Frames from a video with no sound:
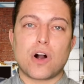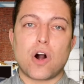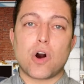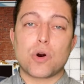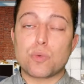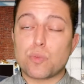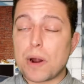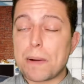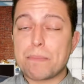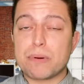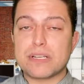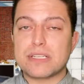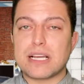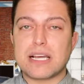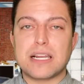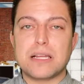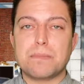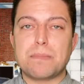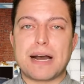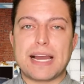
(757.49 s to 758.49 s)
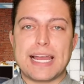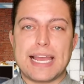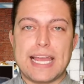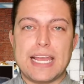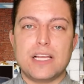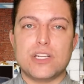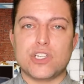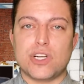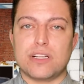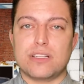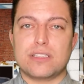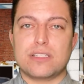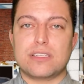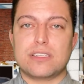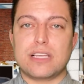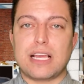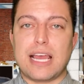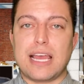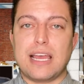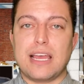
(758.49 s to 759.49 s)
are represented by agents,
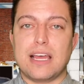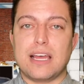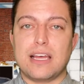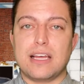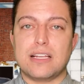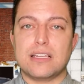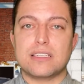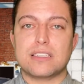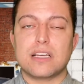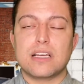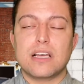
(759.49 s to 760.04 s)
and